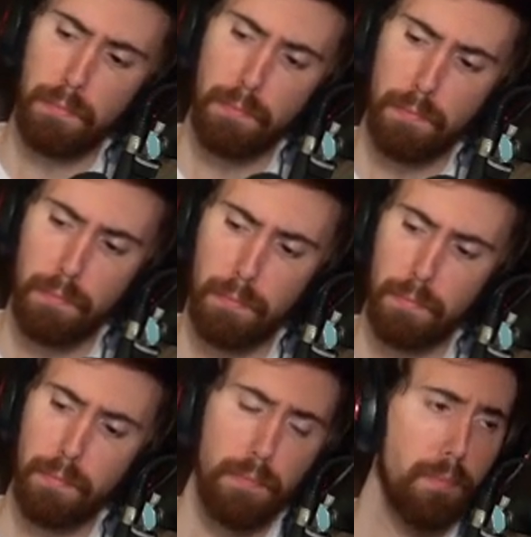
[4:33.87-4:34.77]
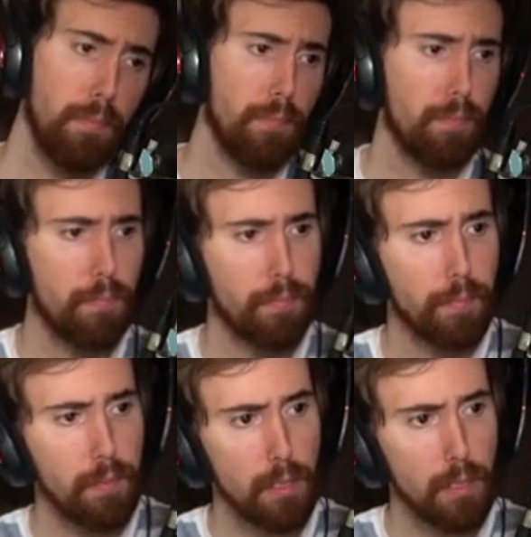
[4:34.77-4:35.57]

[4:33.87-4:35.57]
(silence)